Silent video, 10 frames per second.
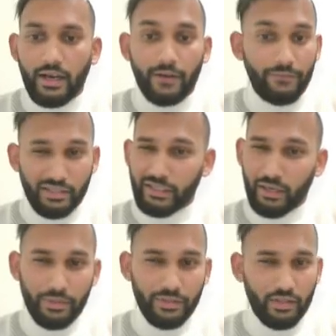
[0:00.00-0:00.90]
Physical
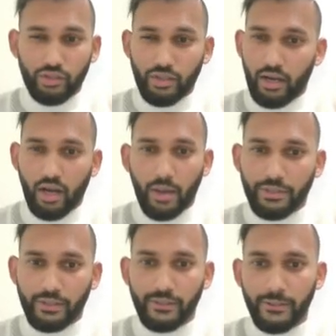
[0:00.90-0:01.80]
therapy is also an
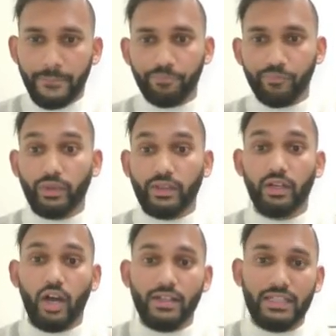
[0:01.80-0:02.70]
options with
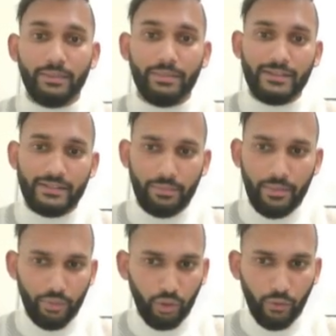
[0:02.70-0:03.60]
non-STEMI and STEMI
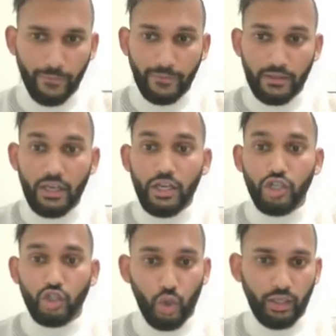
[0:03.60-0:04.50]
prognosis.
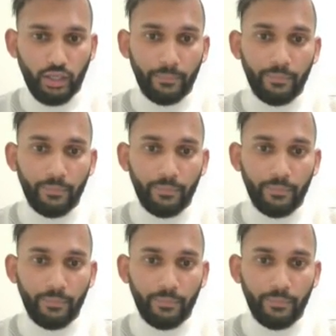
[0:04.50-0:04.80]
Short term,